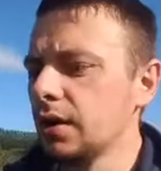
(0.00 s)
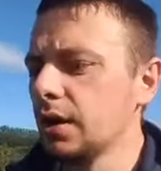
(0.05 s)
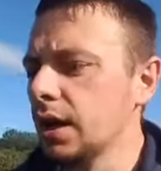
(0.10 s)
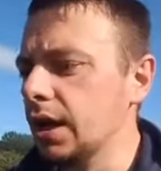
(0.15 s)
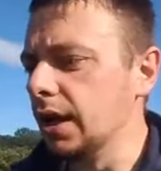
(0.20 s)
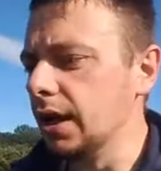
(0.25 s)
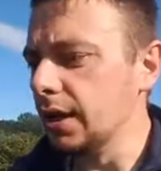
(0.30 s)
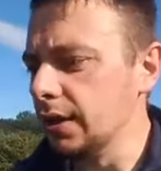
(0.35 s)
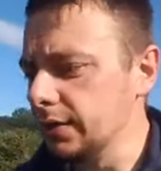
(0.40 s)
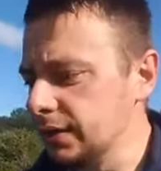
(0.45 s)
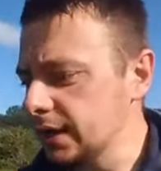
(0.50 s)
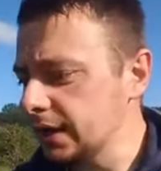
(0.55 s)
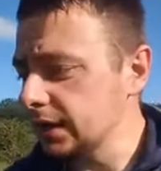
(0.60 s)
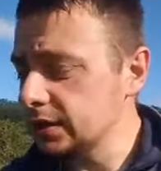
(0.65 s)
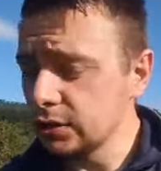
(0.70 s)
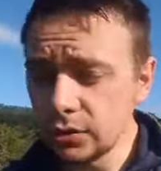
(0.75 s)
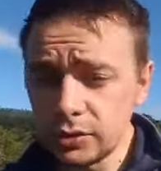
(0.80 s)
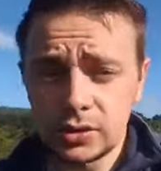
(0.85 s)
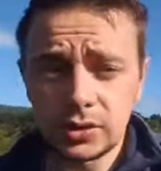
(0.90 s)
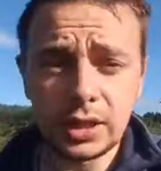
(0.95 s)
and it
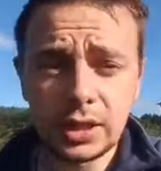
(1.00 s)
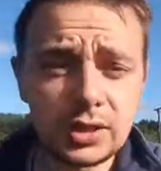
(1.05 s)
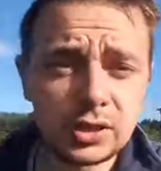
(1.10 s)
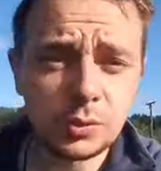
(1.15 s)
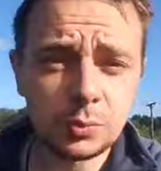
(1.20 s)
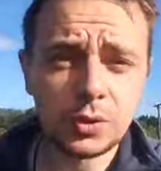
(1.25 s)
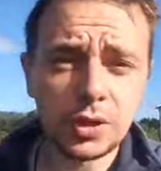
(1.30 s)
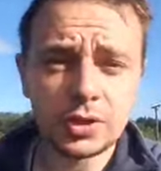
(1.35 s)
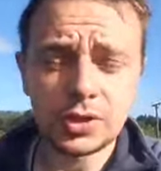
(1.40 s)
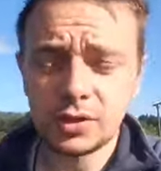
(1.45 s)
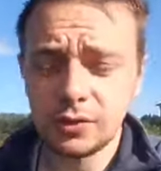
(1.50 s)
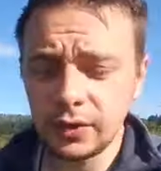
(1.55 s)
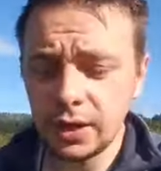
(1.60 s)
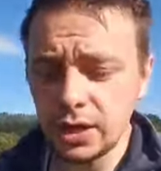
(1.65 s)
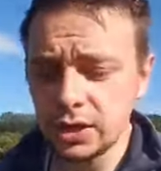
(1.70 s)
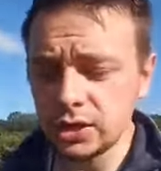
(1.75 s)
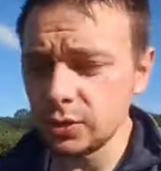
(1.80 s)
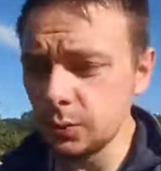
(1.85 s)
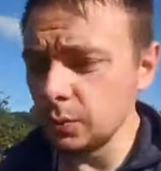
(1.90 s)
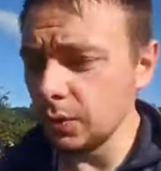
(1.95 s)
does need some
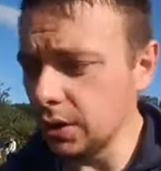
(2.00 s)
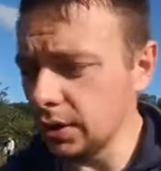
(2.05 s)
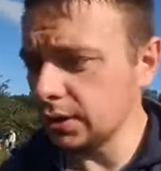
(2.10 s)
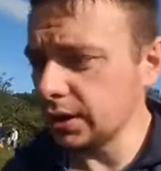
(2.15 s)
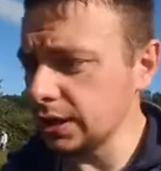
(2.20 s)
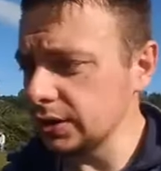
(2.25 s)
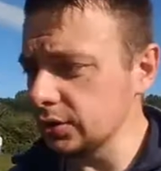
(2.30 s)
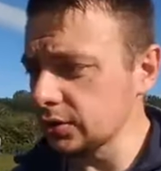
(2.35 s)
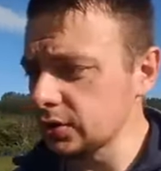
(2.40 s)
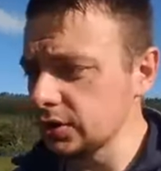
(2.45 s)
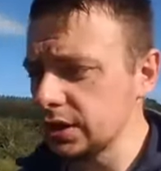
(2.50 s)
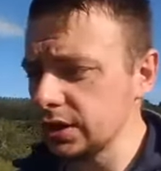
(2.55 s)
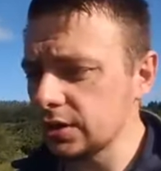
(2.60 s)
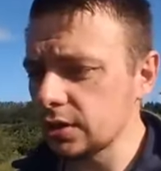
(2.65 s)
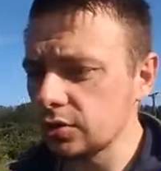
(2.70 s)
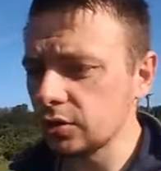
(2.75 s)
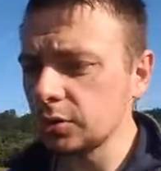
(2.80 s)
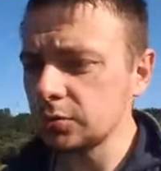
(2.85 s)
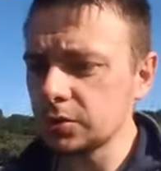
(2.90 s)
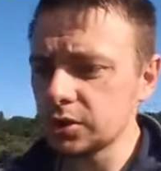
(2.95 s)
conservation work. It does need a
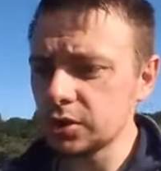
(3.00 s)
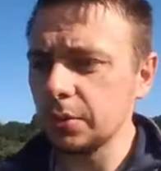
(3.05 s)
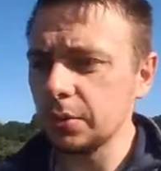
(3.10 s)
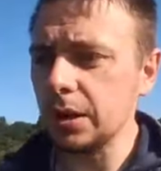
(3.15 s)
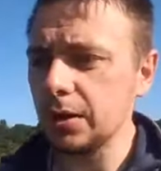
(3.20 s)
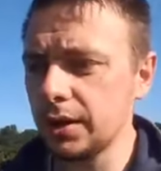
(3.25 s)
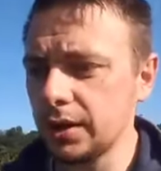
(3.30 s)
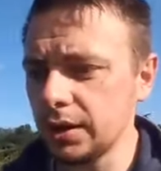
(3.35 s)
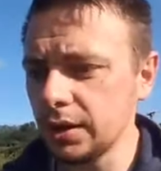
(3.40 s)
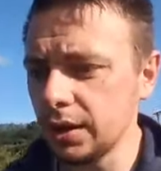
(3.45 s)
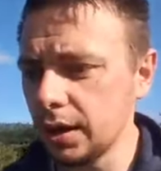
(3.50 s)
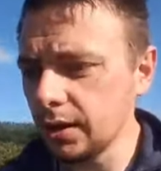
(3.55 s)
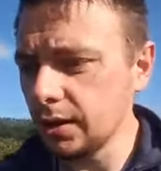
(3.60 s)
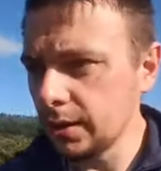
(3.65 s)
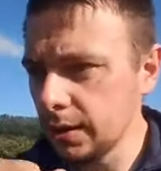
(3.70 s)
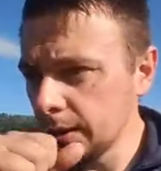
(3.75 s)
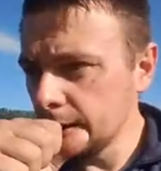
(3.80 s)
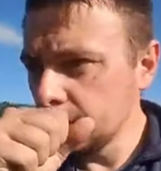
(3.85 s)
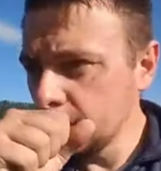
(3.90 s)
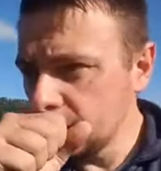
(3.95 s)
group to come out here
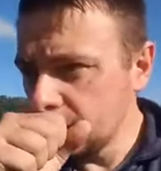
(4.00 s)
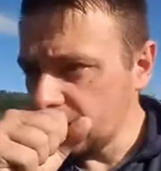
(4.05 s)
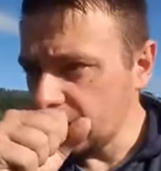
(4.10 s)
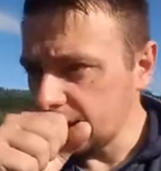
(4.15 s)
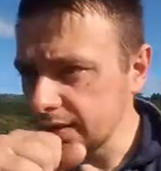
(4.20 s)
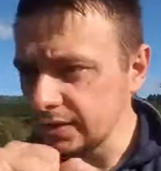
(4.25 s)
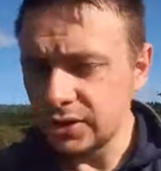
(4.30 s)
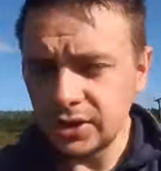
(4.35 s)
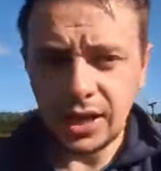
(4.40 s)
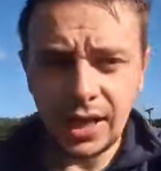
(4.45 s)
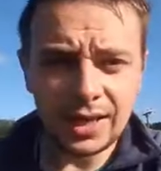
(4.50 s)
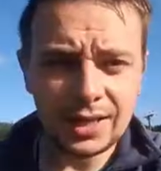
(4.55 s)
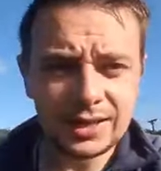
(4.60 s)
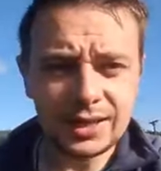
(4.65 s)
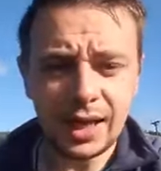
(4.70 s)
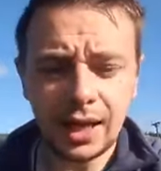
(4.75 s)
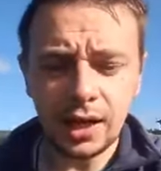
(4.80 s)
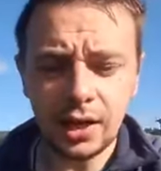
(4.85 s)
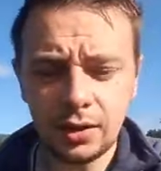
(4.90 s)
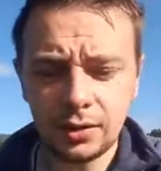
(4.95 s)
and take
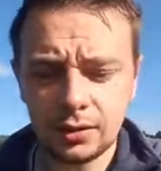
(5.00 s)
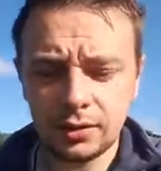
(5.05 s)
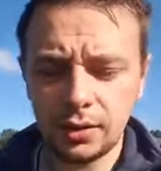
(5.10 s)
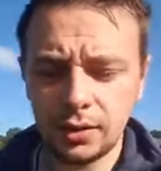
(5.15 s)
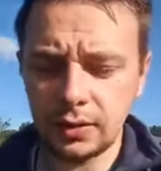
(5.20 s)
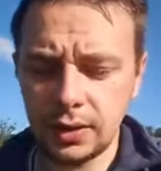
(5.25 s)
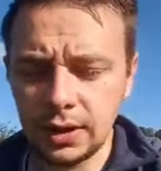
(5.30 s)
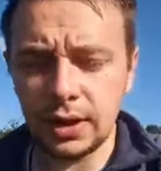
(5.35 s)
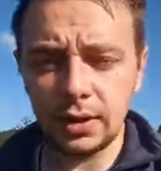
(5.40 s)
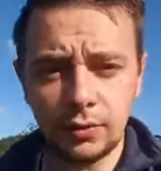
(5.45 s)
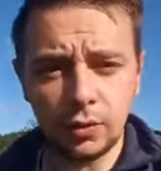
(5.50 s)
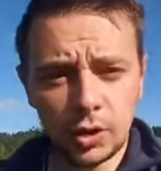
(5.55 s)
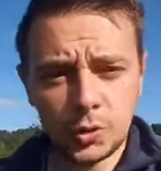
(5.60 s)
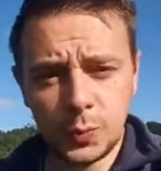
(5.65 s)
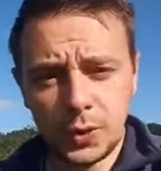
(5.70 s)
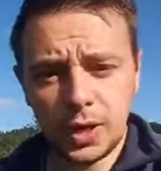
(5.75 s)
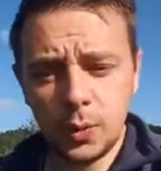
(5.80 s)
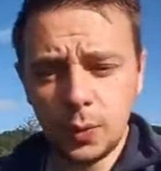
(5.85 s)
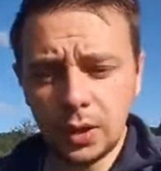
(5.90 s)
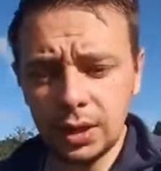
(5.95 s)
down the
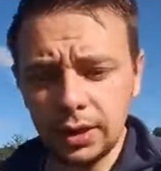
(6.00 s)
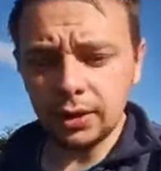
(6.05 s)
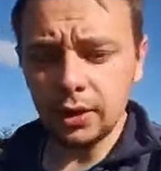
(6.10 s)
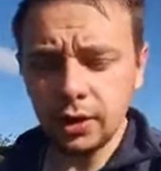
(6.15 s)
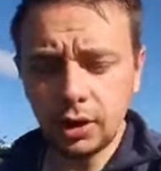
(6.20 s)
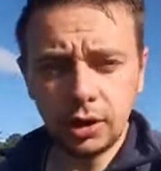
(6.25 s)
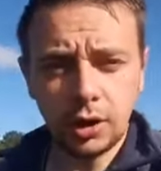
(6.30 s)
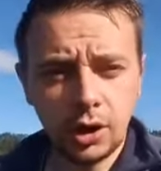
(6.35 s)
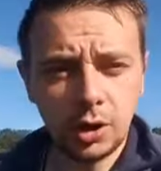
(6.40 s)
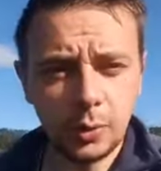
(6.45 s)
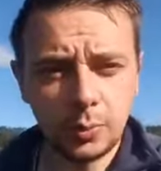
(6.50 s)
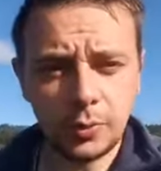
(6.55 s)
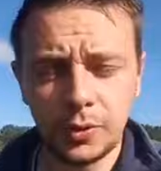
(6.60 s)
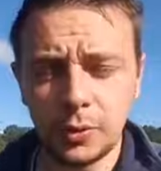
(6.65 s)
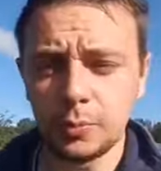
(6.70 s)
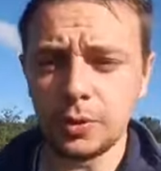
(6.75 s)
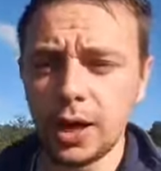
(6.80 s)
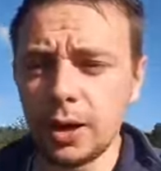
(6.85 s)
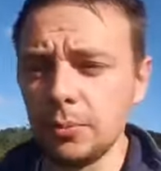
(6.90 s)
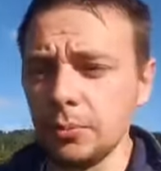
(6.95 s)
roseberry willow herb, the
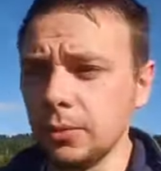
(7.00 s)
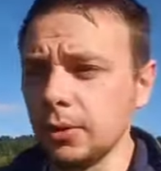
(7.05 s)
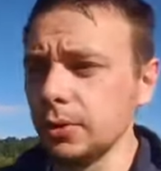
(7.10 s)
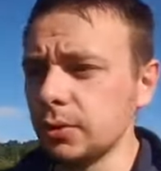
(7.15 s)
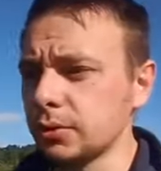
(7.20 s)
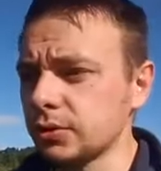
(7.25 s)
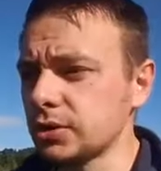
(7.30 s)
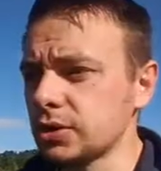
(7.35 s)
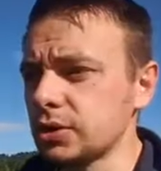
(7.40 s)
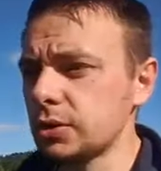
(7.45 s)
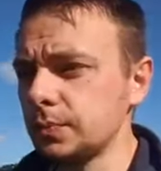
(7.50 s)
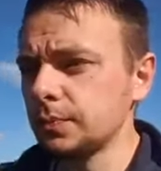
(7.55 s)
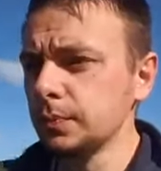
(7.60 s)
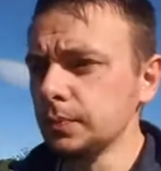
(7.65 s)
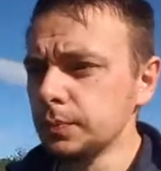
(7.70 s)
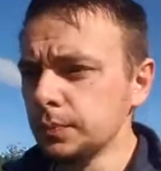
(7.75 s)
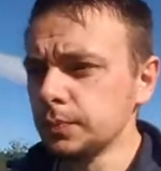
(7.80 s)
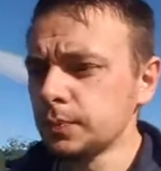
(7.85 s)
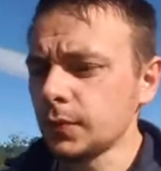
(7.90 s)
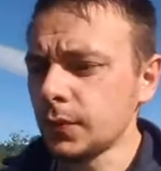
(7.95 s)
brambles,
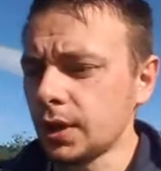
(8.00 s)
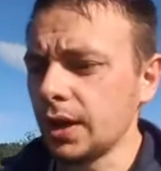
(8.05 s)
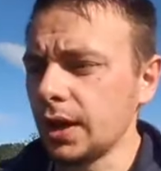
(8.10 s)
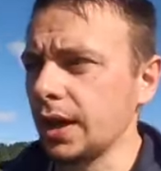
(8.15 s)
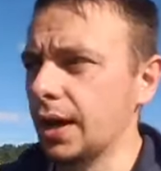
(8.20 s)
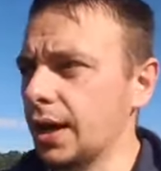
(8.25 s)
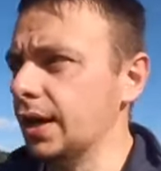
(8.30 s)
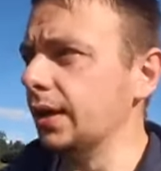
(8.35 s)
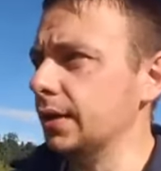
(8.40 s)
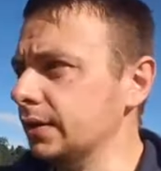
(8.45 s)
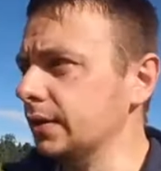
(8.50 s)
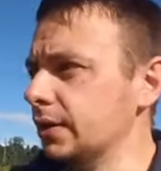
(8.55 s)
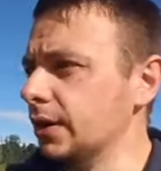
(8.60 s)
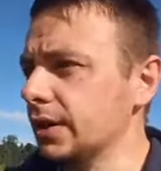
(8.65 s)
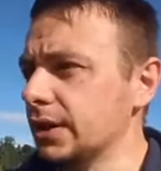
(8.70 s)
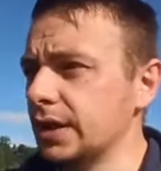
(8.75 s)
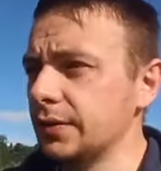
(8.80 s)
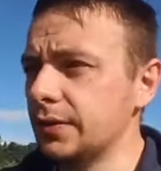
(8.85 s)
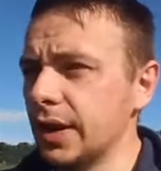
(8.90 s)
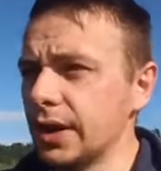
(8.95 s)
and
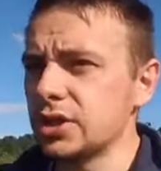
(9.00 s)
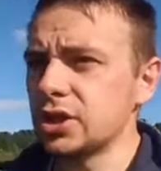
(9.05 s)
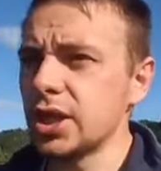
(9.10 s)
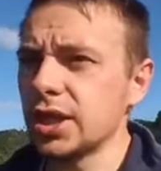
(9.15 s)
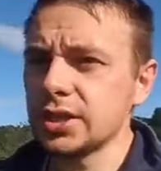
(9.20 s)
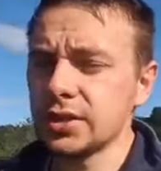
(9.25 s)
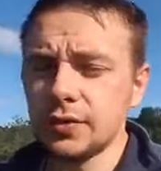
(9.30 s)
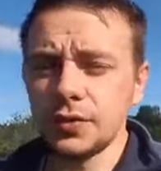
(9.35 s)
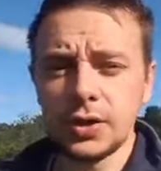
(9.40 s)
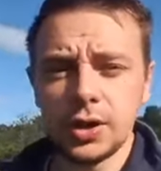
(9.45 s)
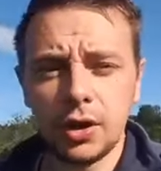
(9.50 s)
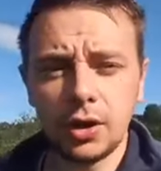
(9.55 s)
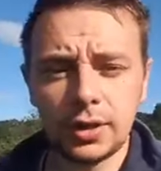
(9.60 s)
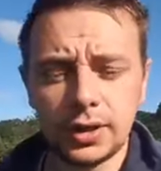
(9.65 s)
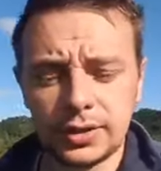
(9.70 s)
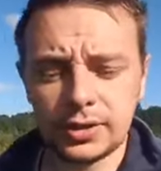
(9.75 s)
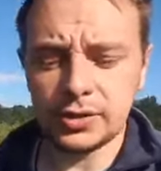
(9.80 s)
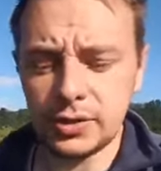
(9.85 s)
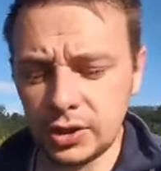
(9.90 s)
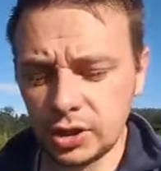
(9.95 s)
give it a chance for the
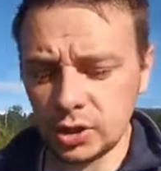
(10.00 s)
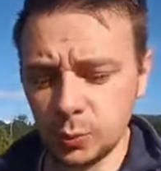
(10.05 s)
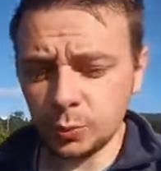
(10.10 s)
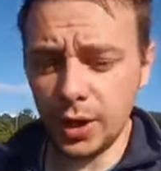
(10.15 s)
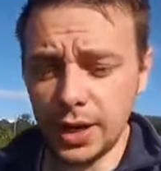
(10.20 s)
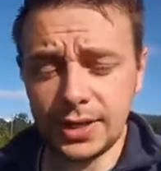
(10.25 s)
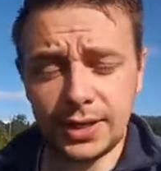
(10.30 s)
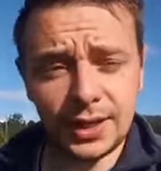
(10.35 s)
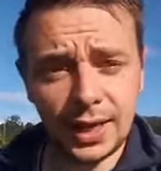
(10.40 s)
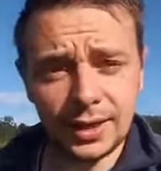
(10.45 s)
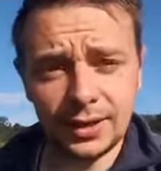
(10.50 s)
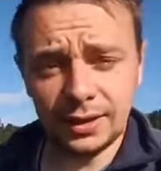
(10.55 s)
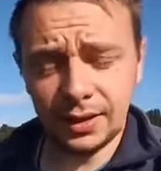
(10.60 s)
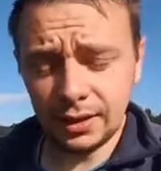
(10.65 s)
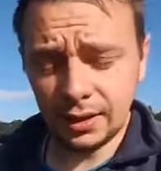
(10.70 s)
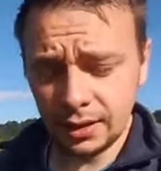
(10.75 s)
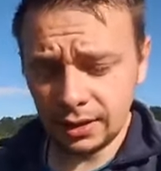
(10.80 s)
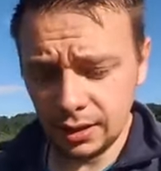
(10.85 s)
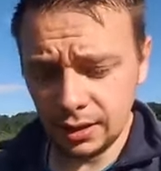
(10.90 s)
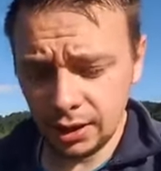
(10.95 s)
orchids to spread again,
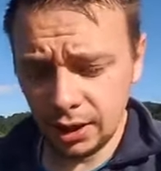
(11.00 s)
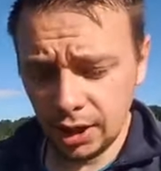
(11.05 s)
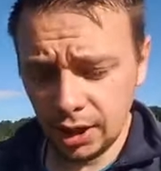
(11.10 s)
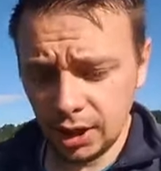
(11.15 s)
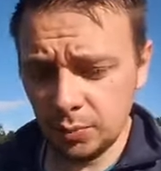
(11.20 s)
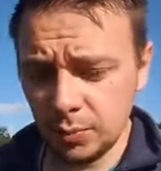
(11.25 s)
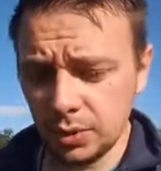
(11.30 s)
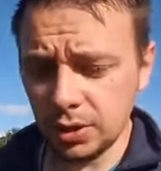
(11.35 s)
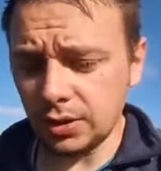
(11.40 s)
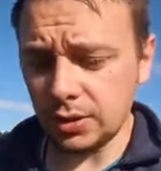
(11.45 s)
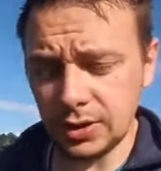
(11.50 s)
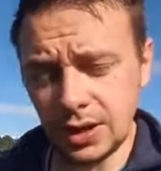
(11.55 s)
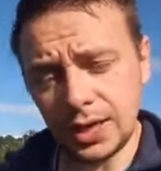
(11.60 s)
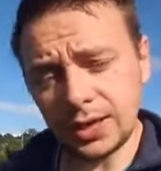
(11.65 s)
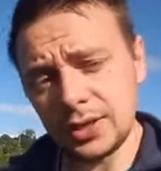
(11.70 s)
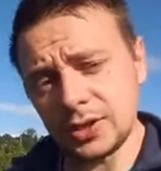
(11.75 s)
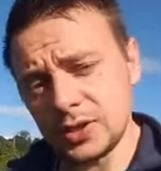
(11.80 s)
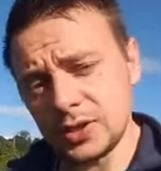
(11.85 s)
because like I